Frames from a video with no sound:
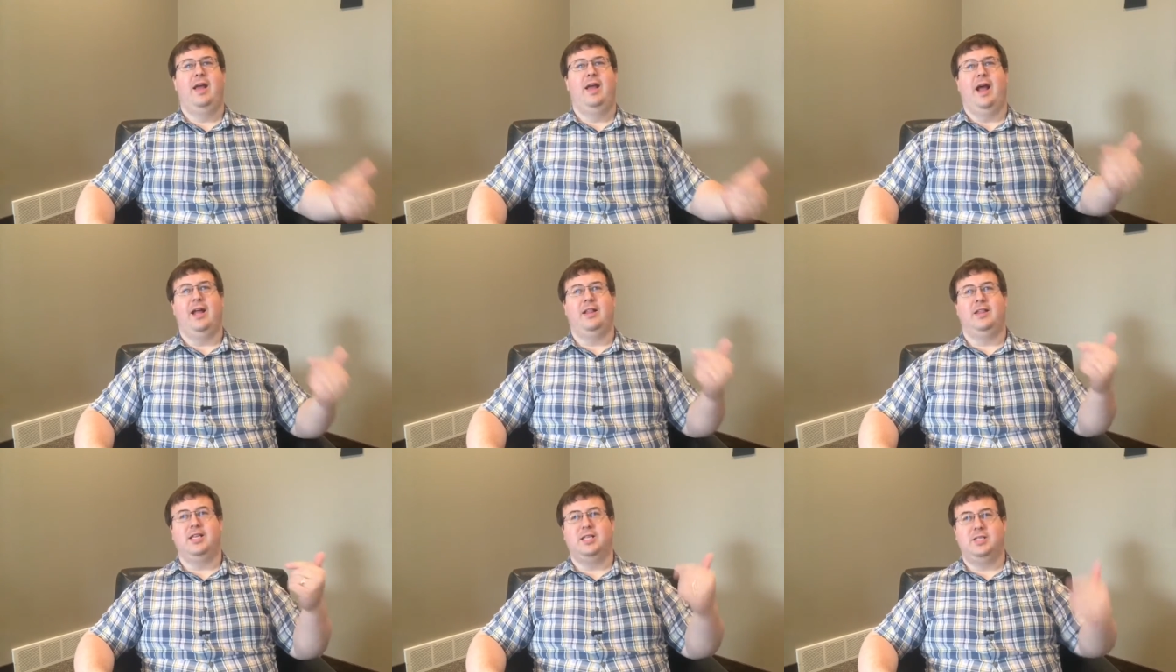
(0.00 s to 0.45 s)

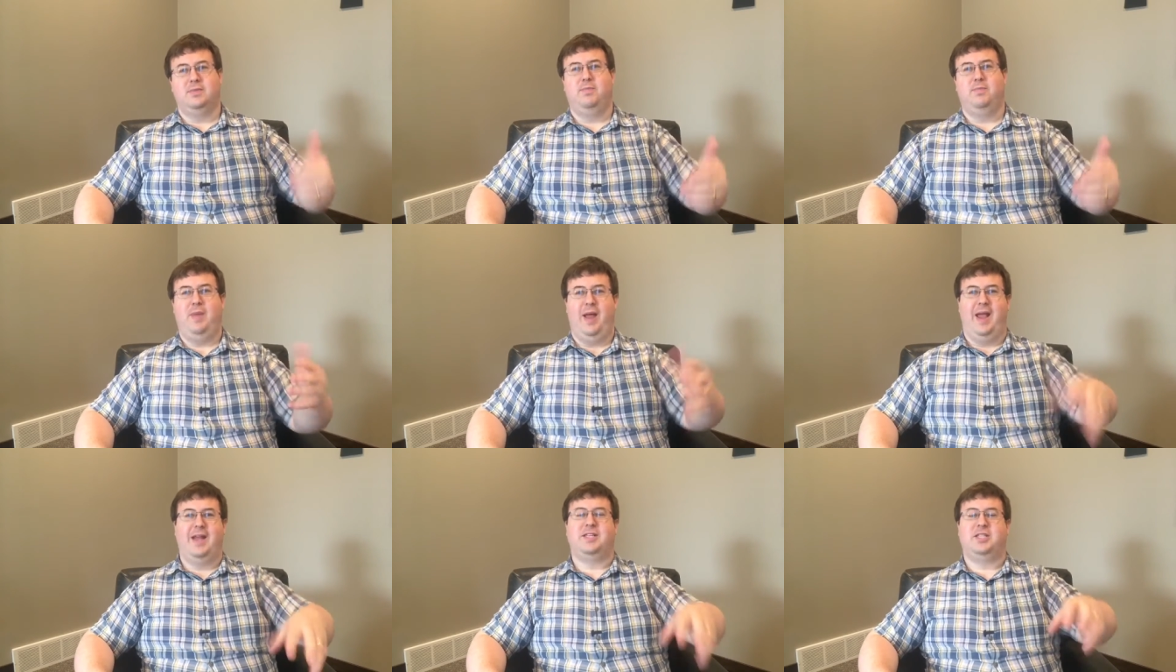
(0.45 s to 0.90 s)
at this
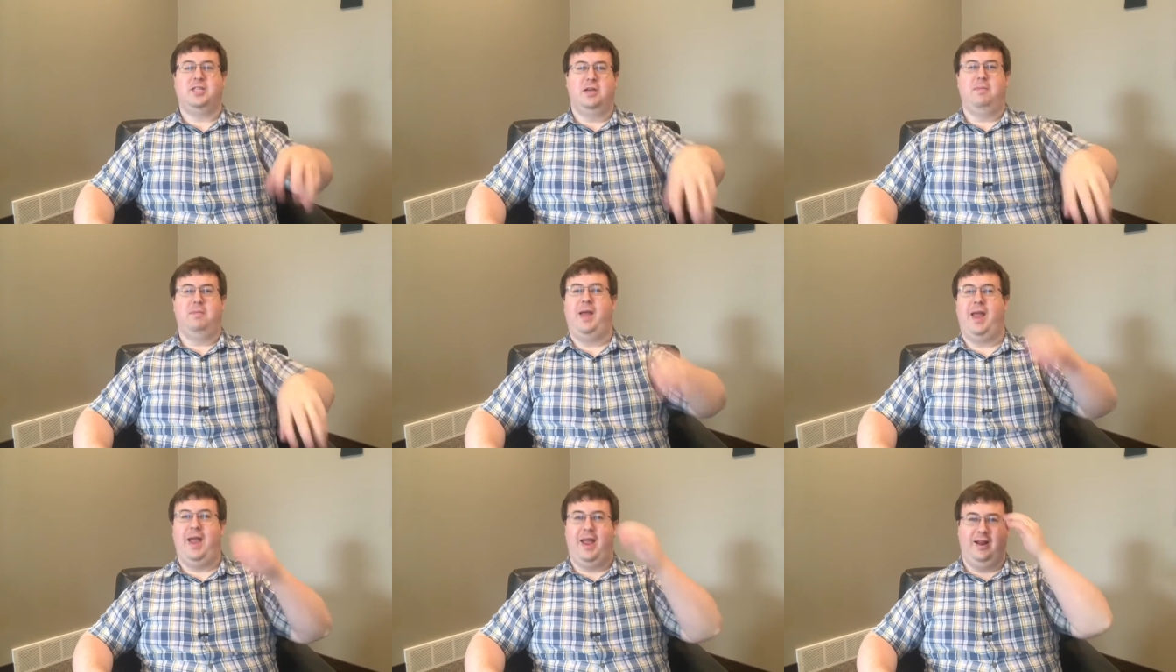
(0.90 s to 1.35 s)
man's
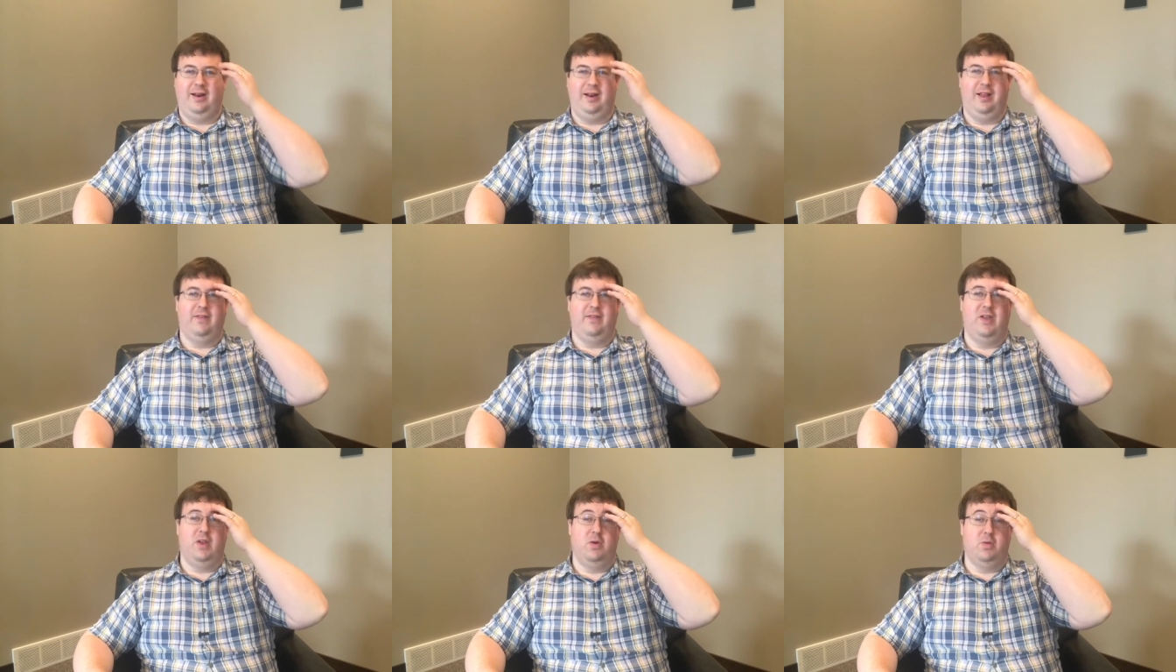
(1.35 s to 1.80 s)
command
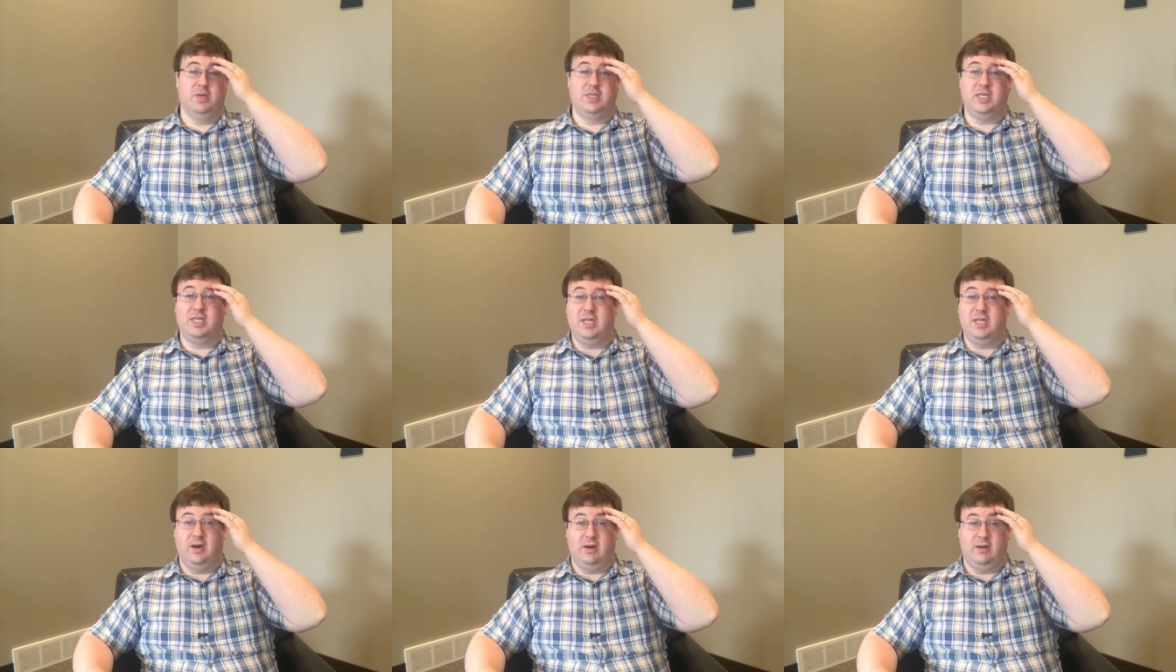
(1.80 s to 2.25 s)
if he was
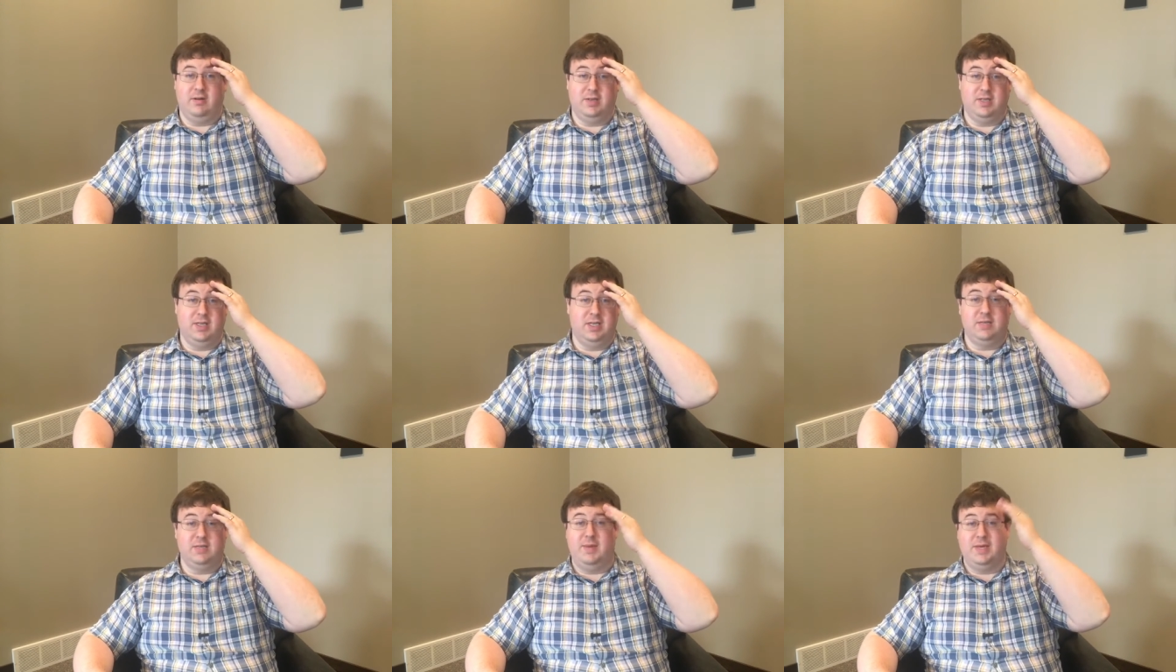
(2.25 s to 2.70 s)
a sinner? It
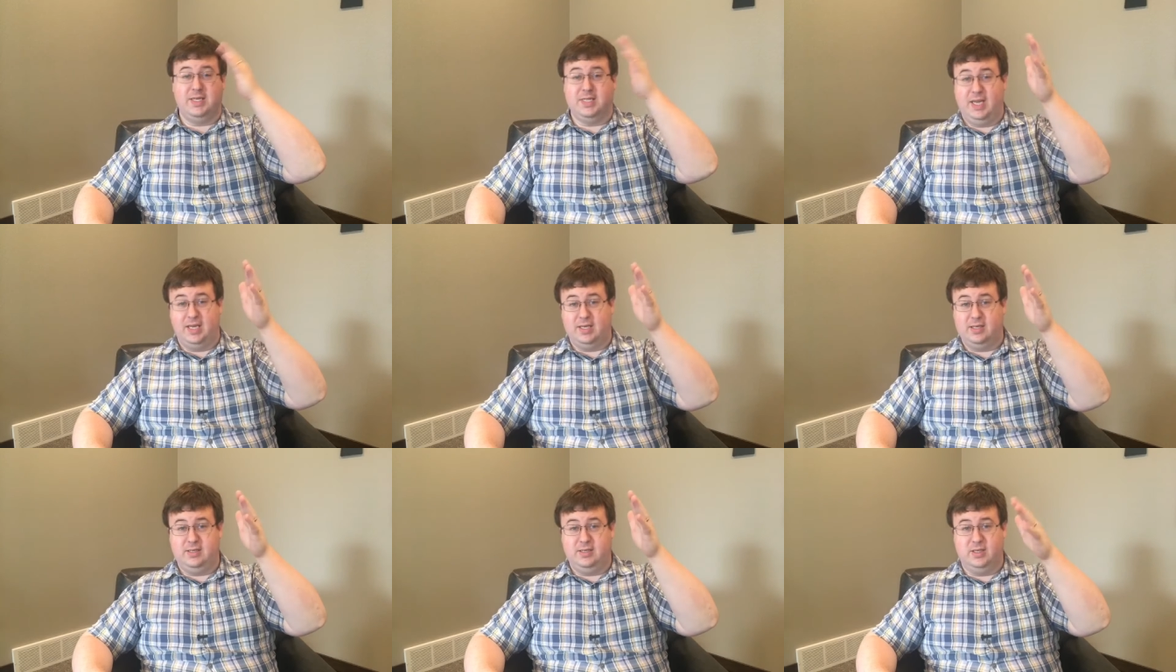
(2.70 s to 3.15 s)
doesn't make
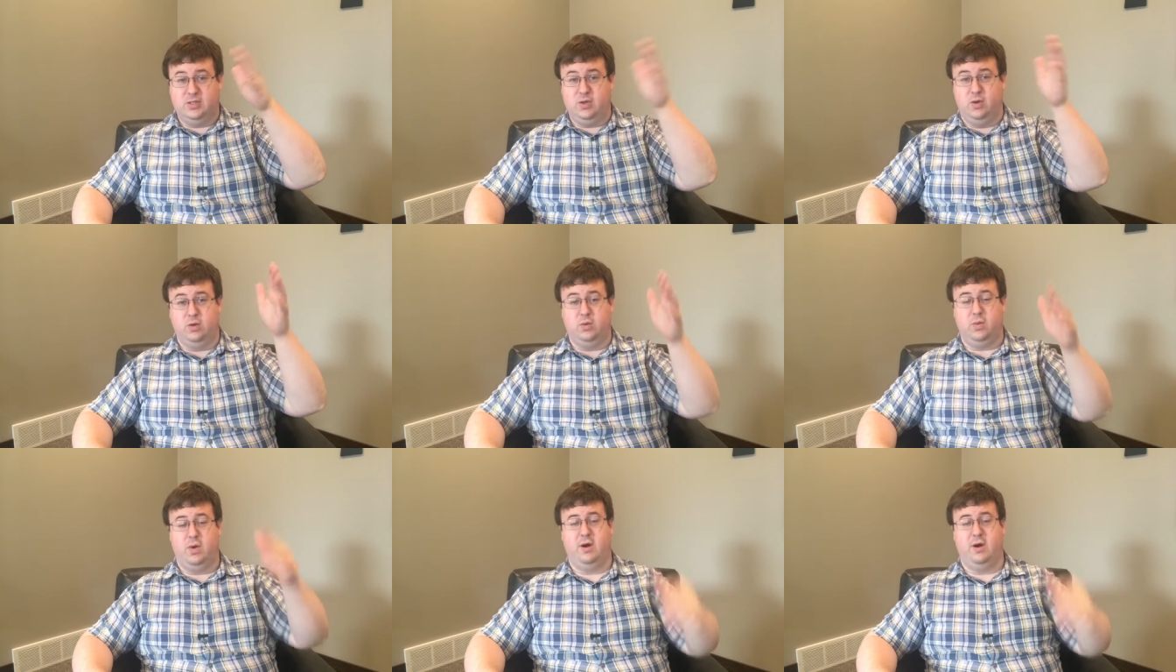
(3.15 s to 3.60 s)
sense. It doesn't
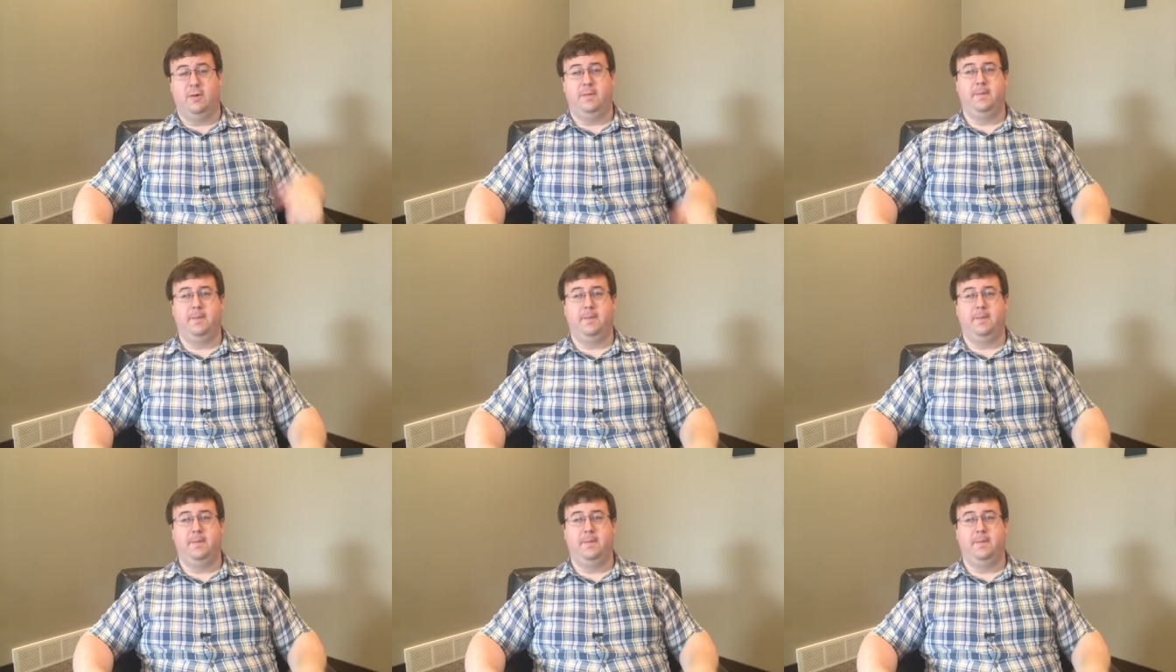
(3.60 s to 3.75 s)
hold water.